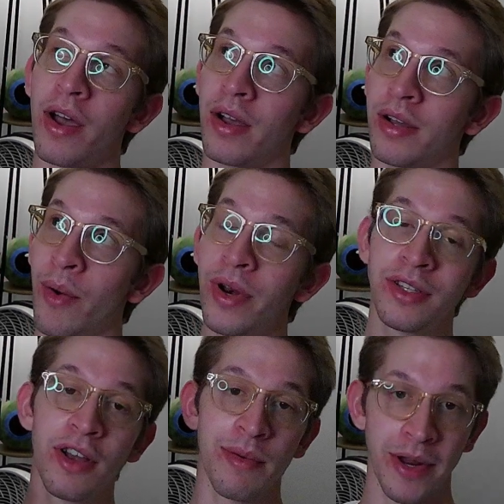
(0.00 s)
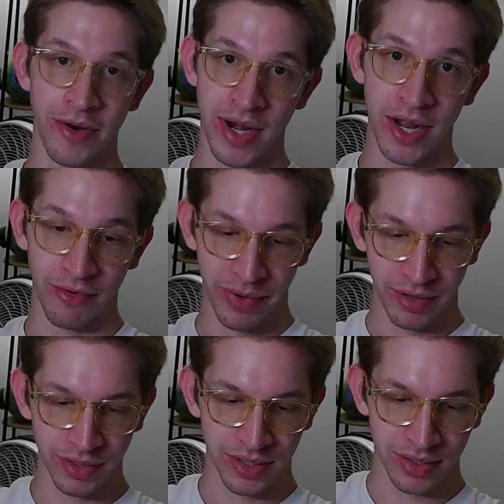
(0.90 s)
I want to talk about it now, but
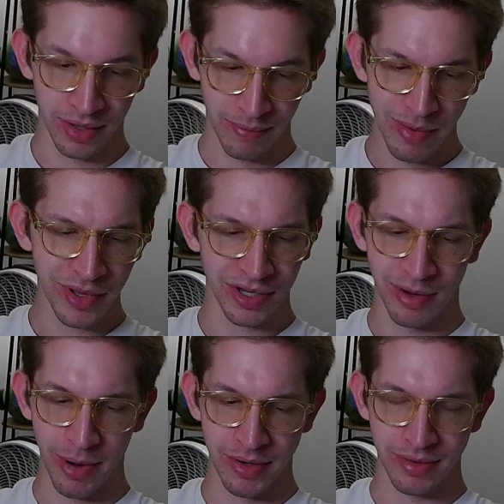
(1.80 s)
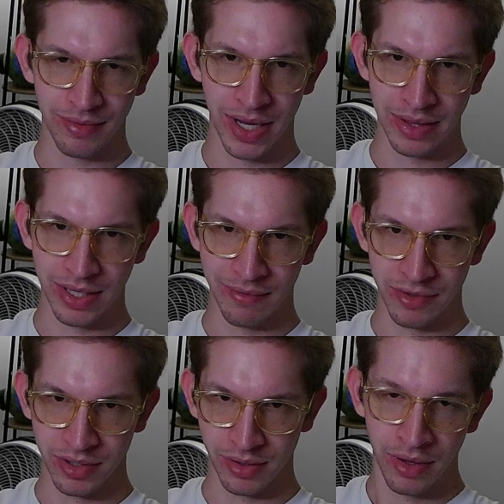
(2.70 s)
maybe I'll talk about it at the end of the
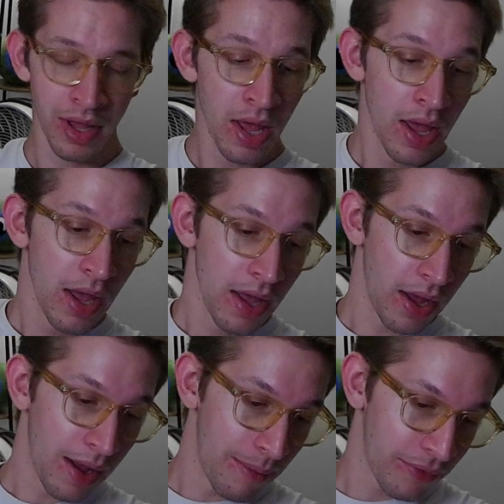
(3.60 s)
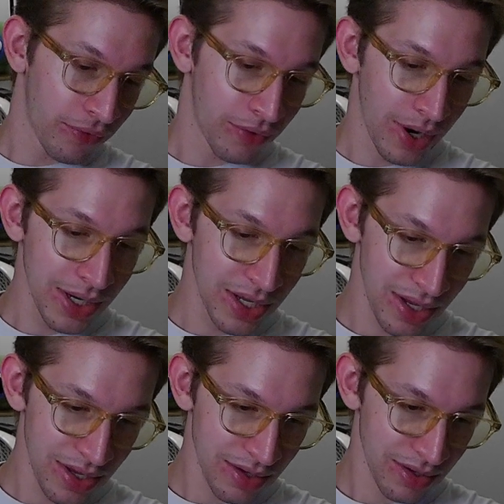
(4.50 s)
journal.
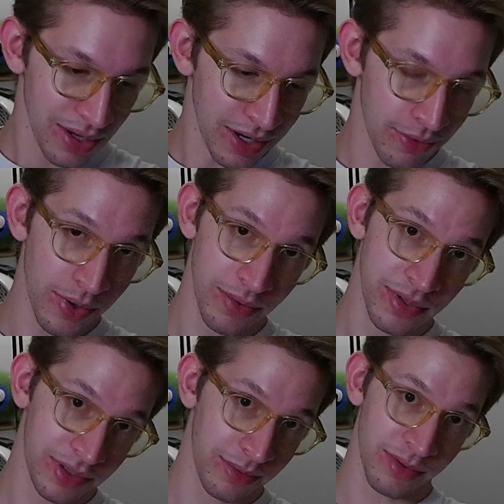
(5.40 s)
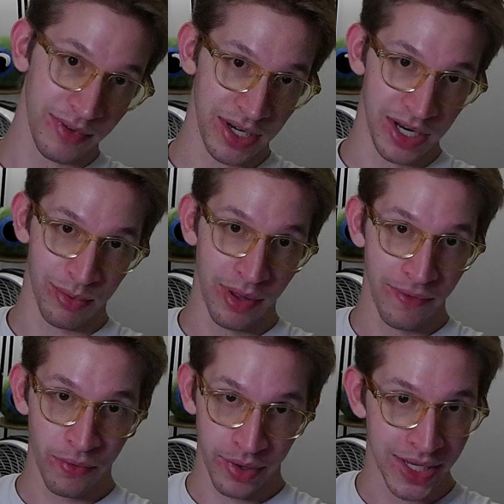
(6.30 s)
Friday, in quotes, because it was written at
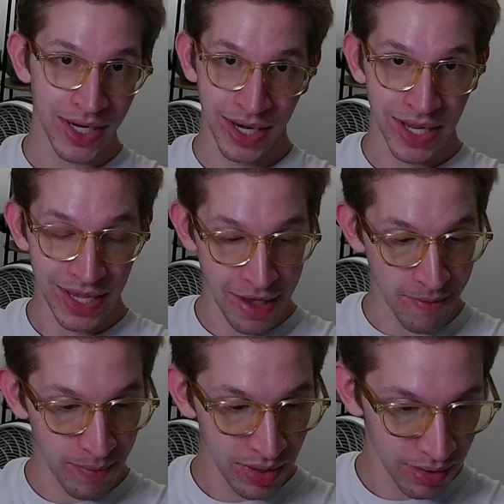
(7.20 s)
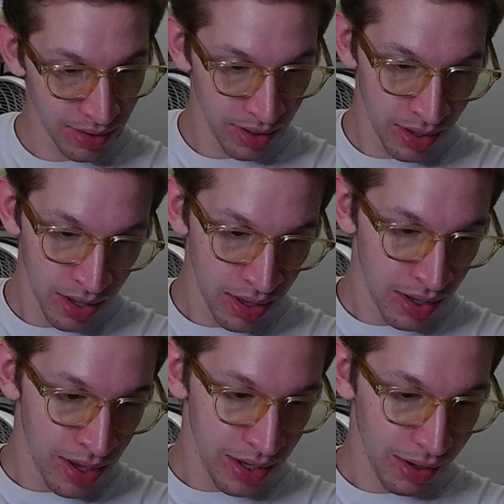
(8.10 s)
12:48 a.m.
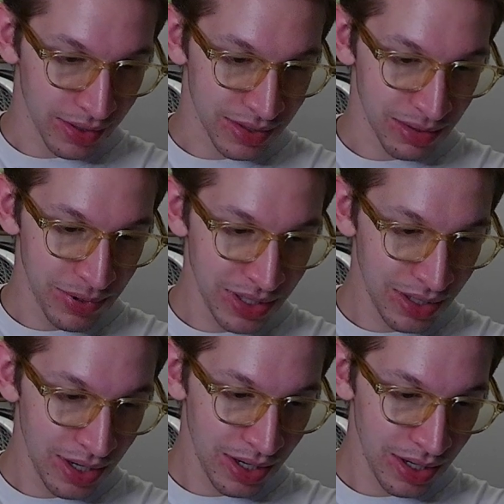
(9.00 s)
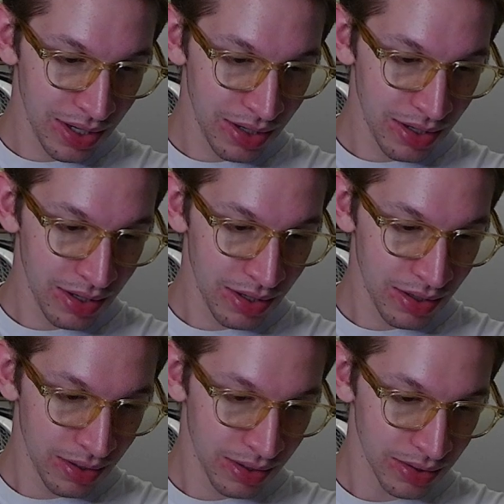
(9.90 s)
Got to sleep in today.
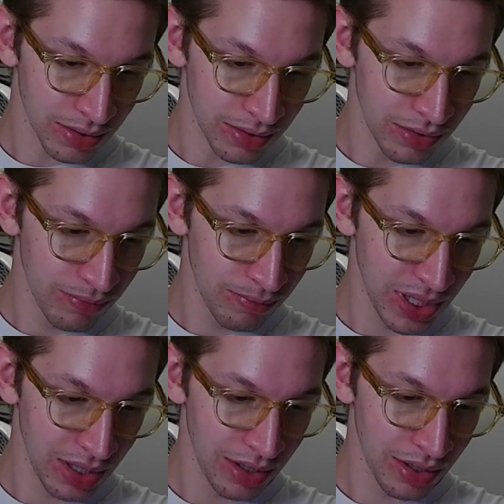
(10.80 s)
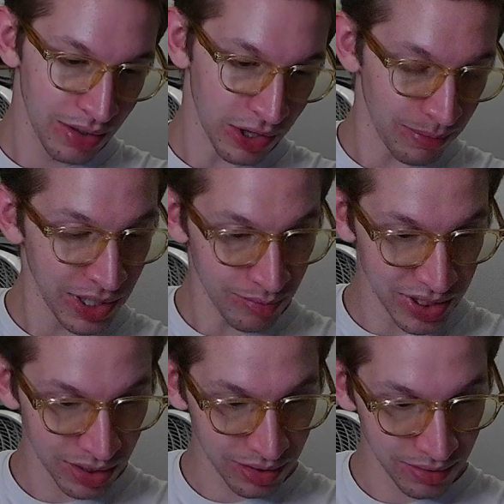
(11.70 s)
Zoom meeting on the main
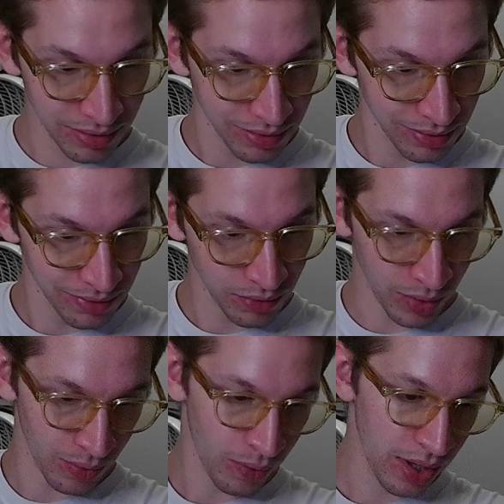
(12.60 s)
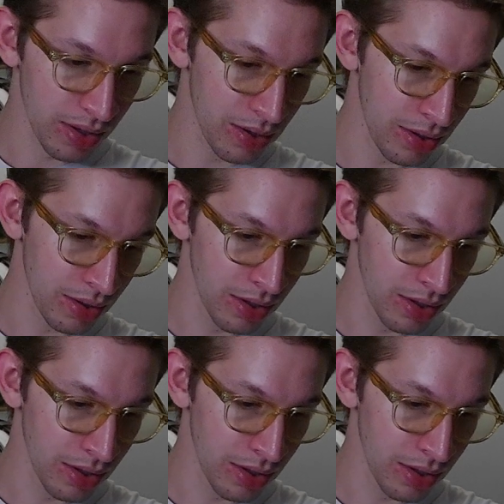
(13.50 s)
objective. It went well.